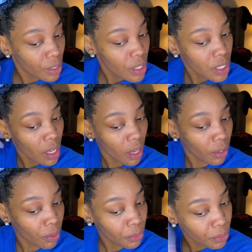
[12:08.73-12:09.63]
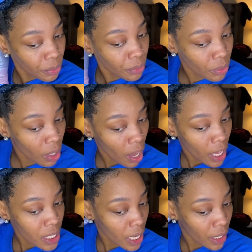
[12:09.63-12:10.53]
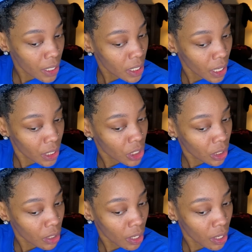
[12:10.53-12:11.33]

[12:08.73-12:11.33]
So I'll take a section